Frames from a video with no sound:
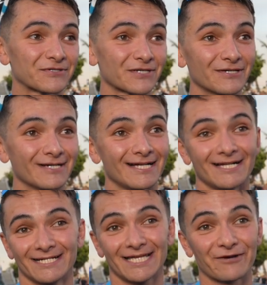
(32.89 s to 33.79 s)
So
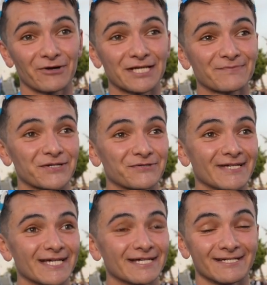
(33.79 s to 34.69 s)
yeah, really special
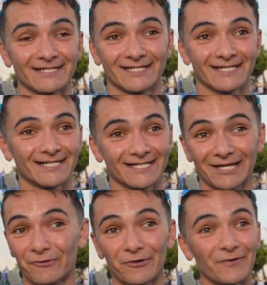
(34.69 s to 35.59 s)
year, and
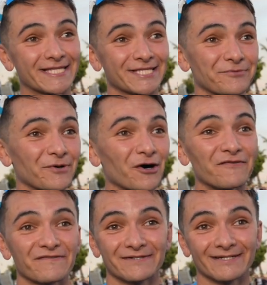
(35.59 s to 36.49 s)
yeah, what a way to top it
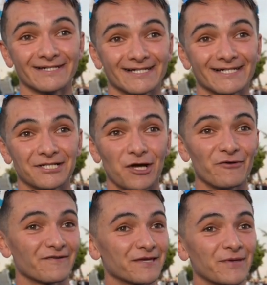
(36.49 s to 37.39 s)
off. And
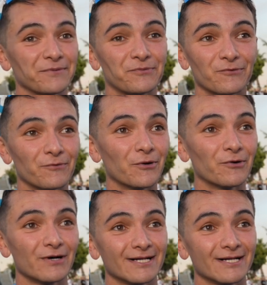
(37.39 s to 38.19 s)
hopefully people